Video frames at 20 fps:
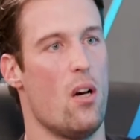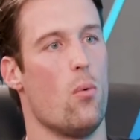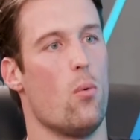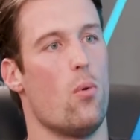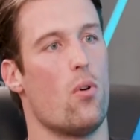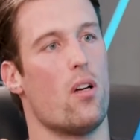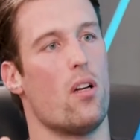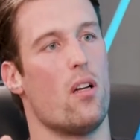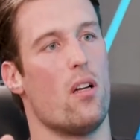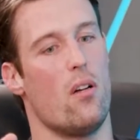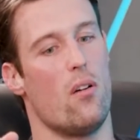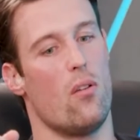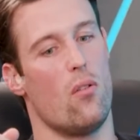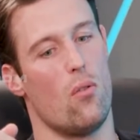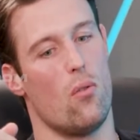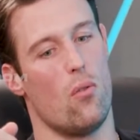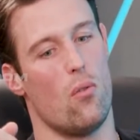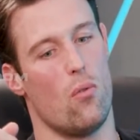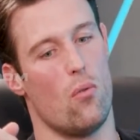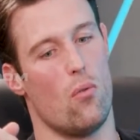We're going
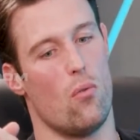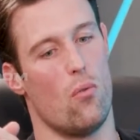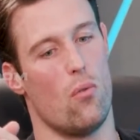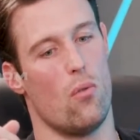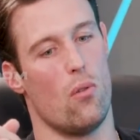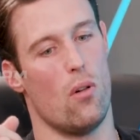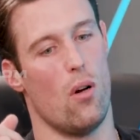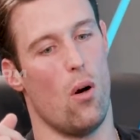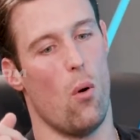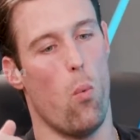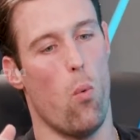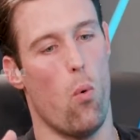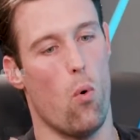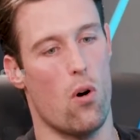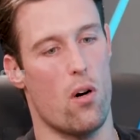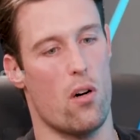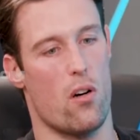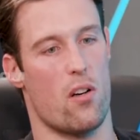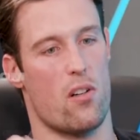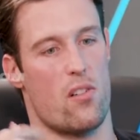to
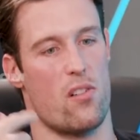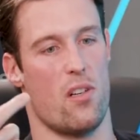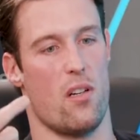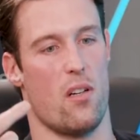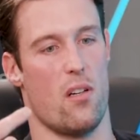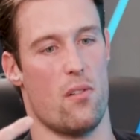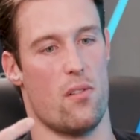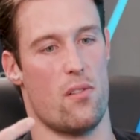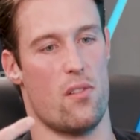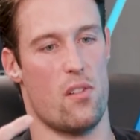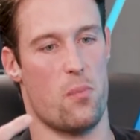award ourselves